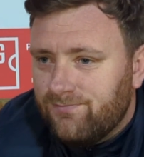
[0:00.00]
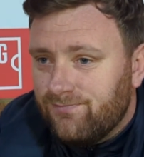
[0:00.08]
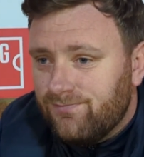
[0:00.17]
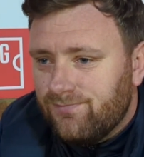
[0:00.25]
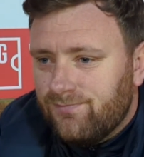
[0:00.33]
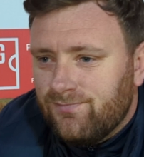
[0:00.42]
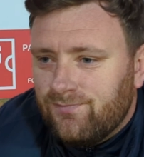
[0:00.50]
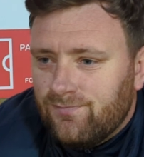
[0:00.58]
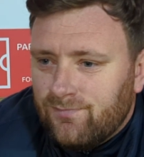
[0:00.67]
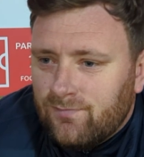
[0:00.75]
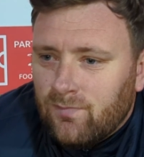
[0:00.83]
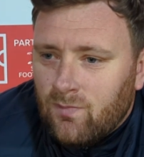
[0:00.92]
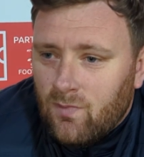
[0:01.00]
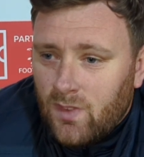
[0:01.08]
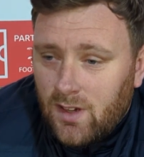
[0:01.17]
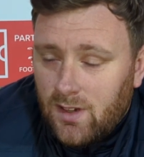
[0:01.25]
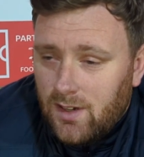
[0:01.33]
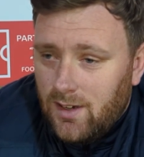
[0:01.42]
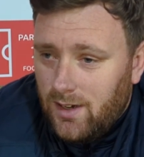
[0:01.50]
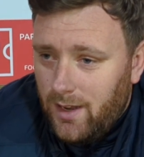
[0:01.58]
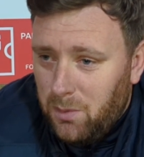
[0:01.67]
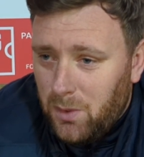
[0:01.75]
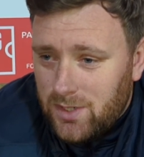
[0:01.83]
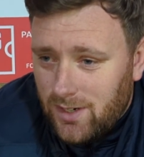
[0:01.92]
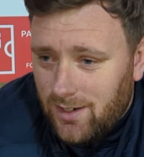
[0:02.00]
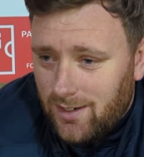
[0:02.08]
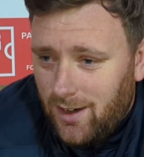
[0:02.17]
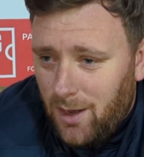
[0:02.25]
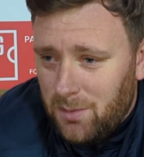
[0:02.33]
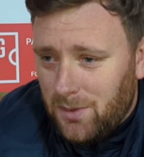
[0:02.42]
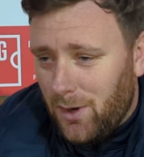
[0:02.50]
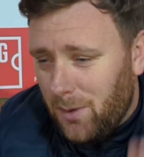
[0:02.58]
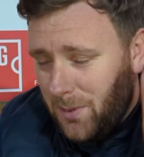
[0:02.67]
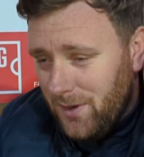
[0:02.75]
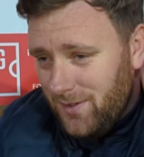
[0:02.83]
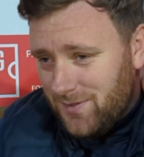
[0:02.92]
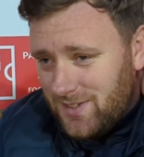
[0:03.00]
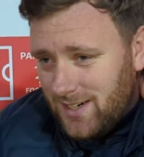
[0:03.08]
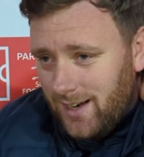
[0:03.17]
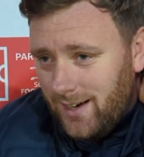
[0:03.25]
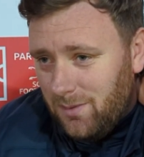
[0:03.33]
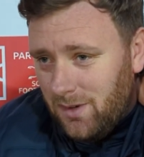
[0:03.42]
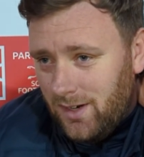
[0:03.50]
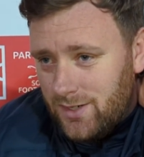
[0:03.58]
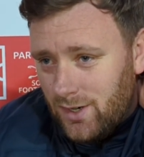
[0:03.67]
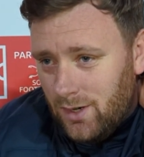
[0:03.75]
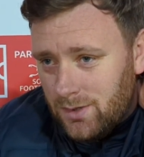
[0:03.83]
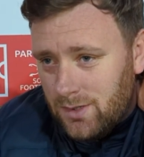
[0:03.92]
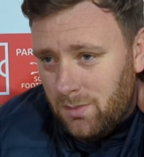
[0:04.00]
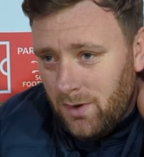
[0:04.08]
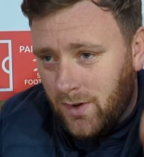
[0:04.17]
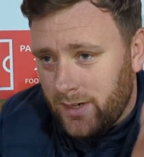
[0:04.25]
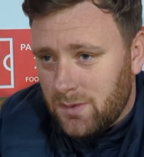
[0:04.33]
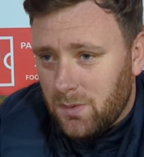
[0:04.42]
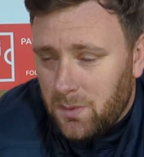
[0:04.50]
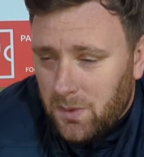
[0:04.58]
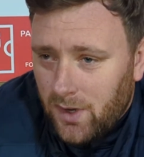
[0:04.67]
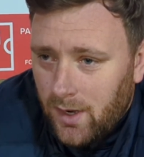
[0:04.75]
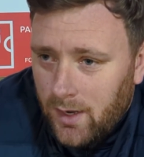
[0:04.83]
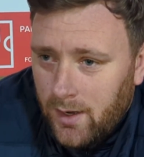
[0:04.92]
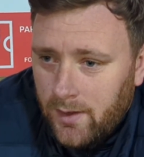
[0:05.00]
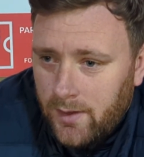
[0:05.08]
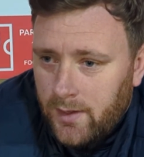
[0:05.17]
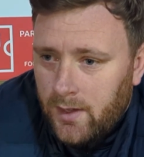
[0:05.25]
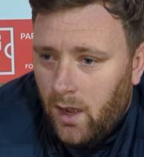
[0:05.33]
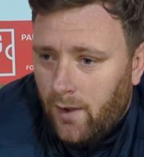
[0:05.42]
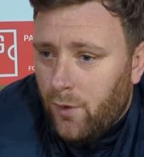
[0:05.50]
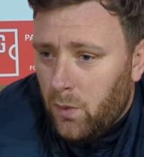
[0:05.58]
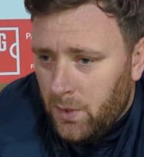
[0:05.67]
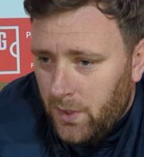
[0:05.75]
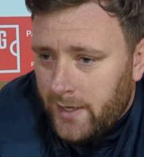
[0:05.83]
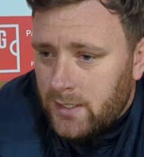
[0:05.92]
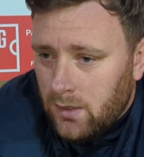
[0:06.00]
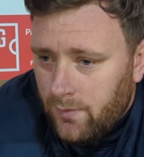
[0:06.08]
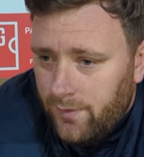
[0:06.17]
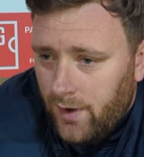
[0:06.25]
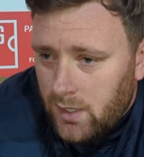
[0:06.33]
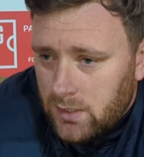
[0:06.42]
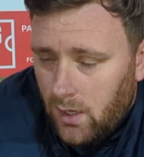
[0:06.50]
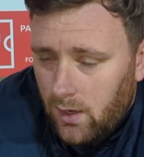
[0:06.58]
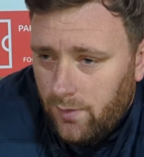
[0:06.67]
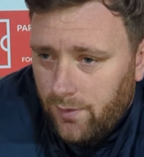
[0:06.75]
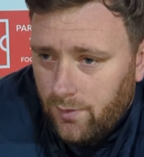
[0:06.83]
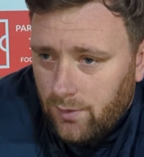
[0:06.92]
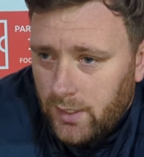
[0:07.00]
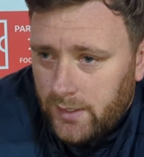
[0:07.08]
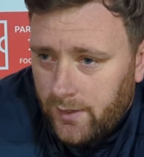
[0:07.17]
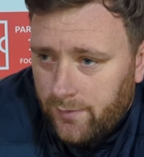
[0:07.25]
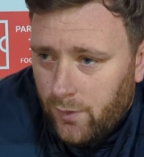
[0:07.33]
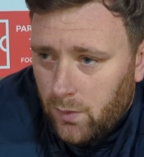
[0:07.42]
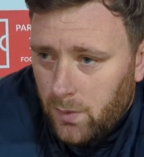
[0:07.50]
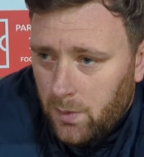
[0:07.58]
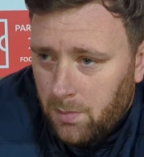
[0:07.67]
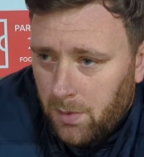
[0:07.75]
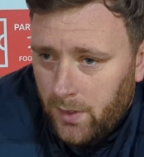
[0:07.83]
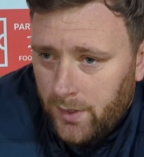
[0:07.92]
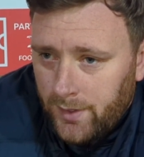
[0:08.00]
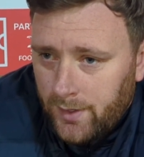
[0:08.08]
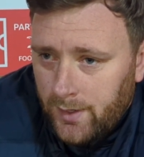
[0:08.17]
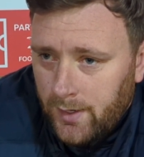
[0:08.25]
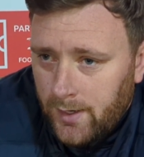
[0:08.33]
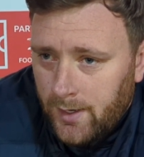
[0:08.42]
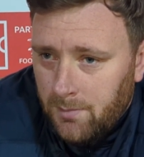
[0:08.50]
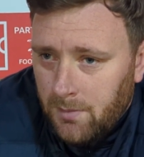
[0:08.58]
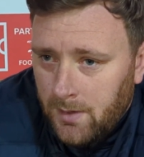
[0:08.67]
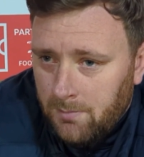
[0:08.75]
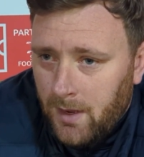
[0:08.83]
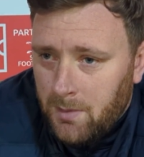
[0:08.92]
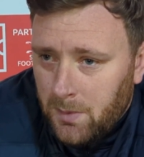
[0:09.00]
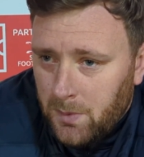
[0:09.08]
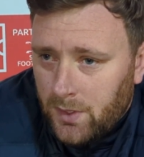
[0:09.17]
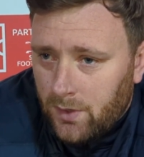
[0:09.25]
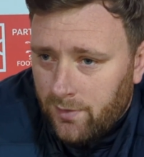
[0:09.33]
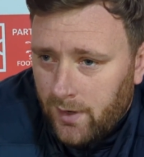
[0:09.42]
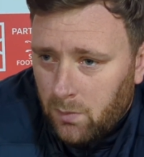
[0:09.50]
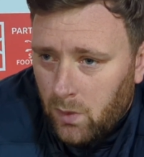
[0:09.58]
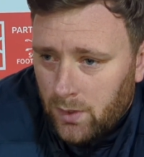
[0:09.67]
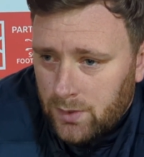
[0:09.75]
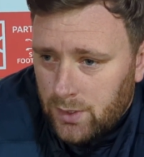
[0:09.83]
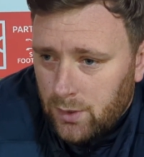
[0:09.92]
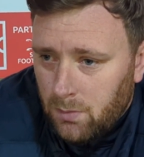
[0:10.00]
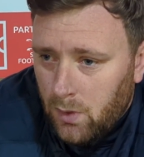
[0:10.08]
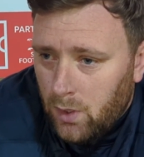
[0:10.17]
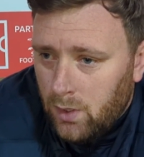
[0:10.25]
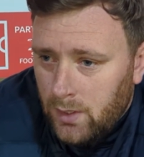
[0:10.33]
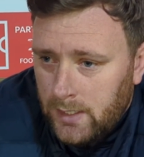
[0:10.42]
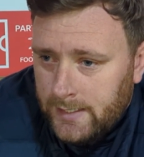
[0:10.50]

Tell us about it. It was a carbon copy of Saturday, wasn't it, Charles? To be honest, we were. Uh, I thought we were excellent first half. I really did. Thought we were brilliant, um, and maybe we could have had one or two more.